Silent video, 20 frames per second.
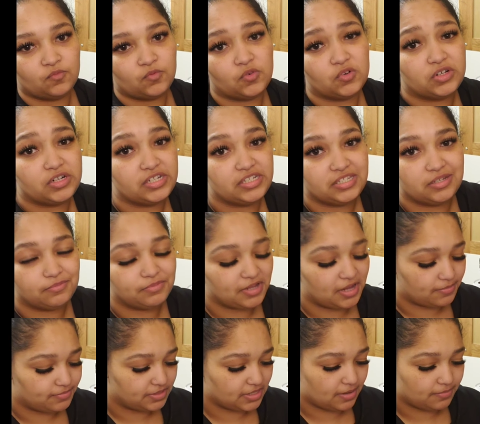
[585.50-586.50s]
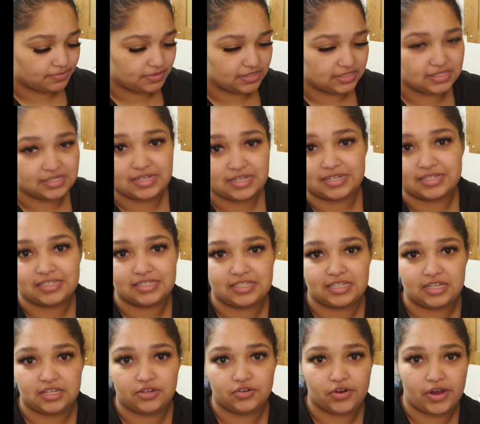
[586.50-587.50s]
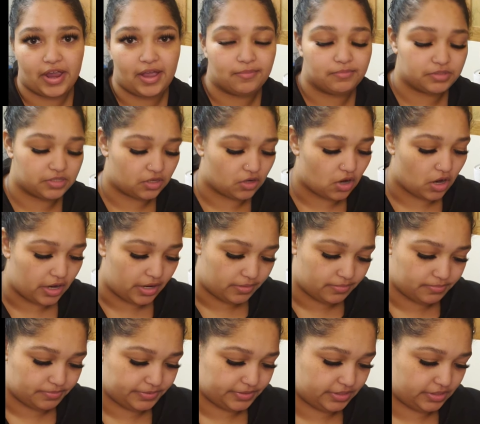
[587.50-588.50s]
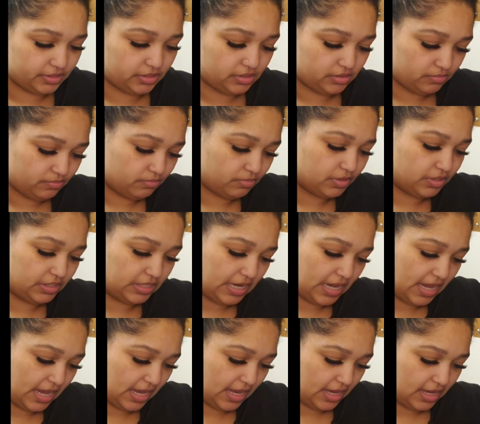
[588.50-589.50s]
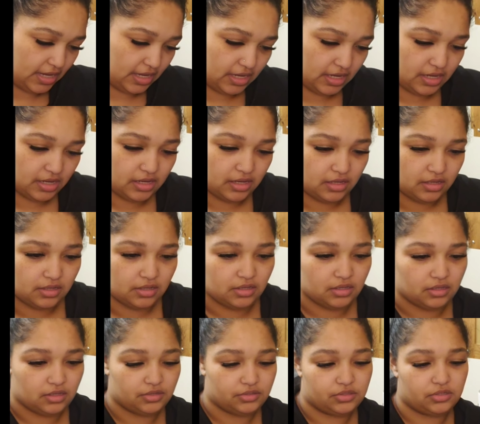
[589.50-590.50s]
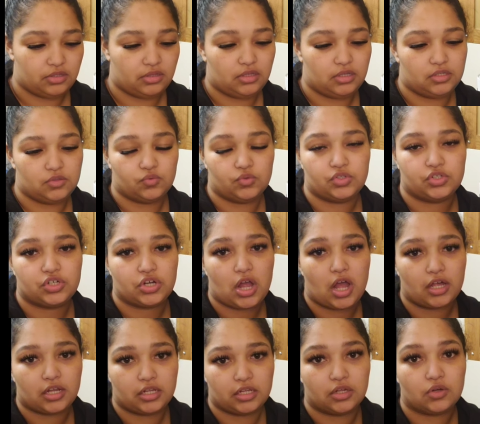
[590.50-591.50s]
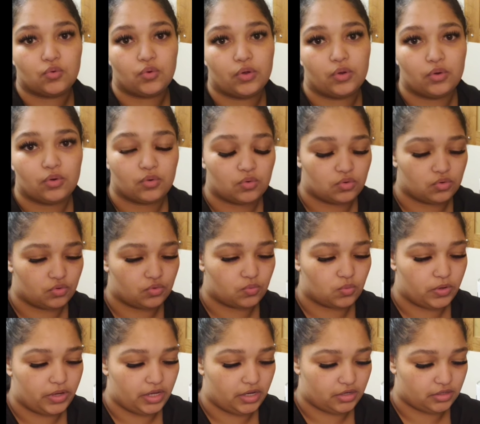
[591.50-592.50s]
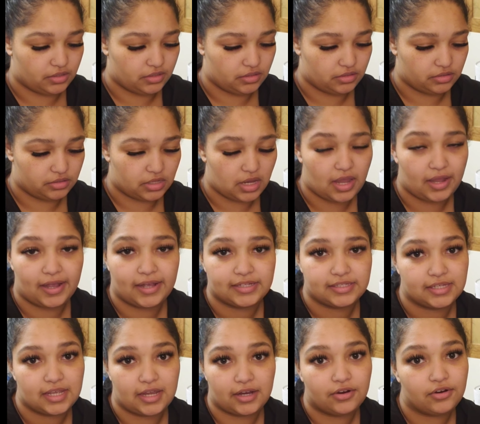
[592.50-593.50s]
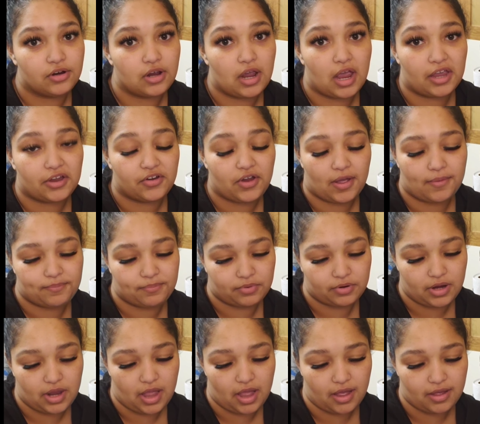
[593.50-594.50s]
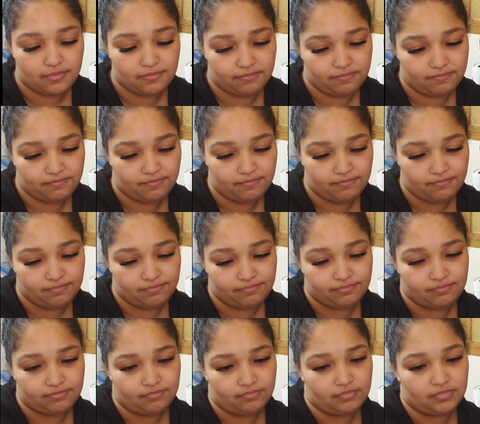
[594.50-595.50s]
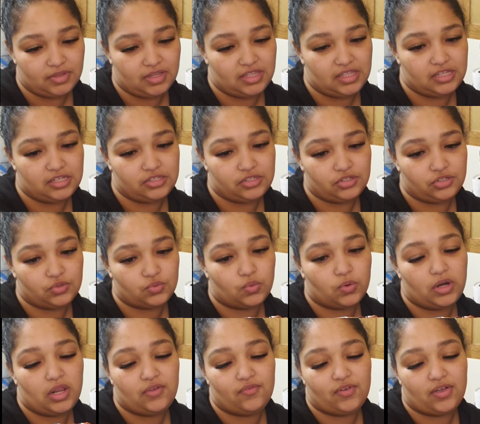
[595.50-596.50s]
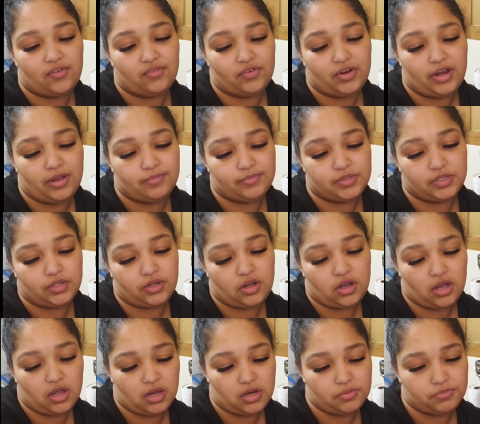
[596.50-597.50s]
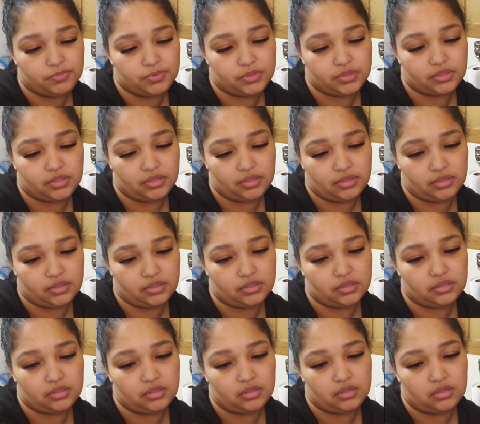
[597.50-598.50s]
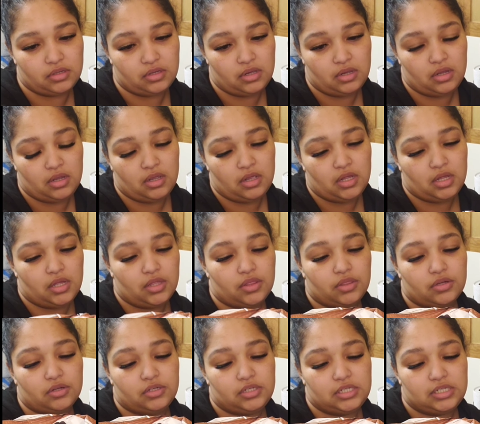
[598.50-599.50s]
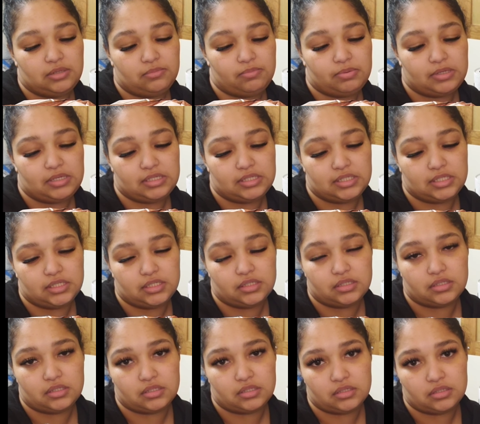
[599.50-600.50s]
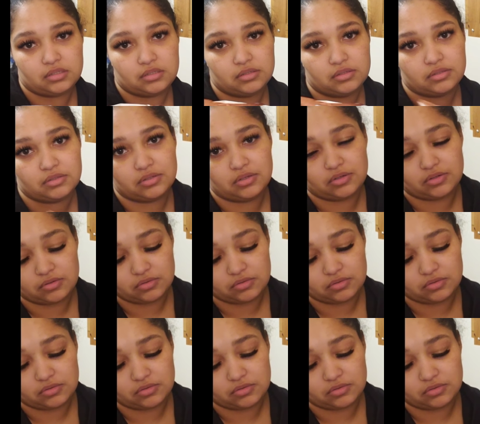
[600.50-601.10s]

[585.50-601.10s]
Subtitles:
40, sometimes up to 60 grams of carbs per day. So these were chocolate Quakers. I guess I grabbed pre-op. These are 25 grams of carbs and 13 pieces. So